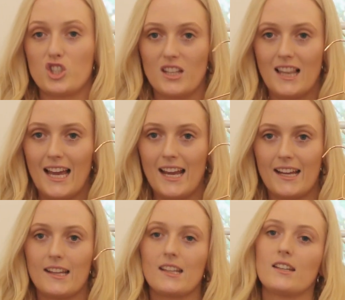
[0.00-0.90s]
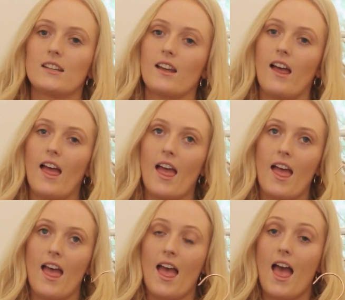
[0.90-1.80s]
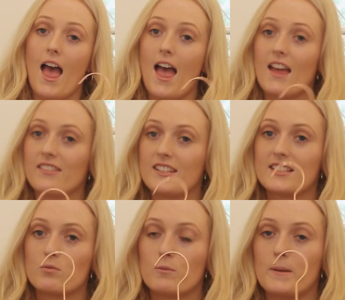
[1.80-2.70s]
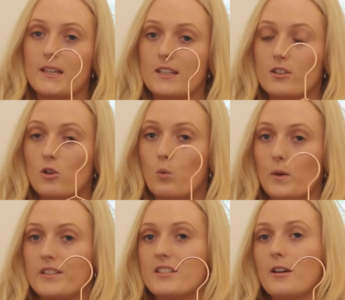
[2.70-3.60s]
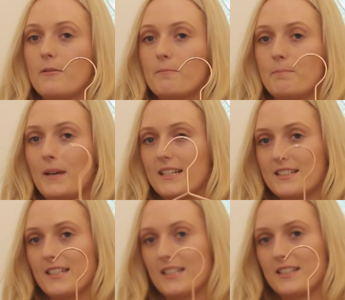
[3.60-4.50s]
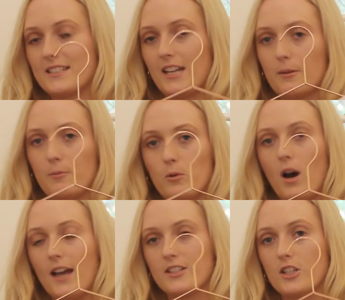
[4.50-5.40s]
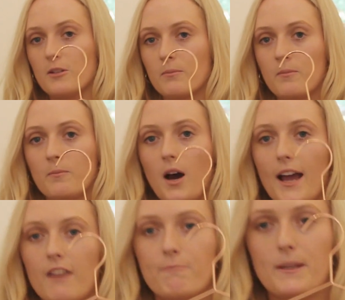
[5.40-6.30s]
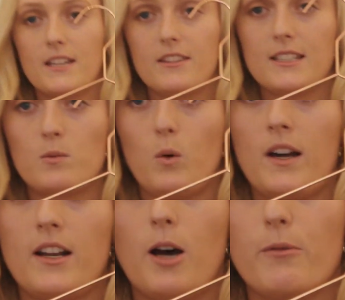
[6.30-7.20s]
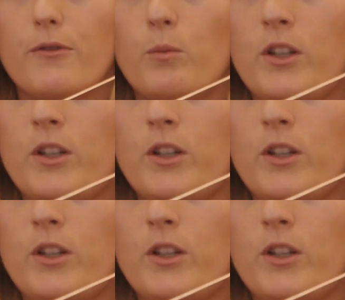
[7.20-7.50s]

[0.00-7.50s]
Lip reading: gilet, and this will be your winter basic staple item. I have picked this one up from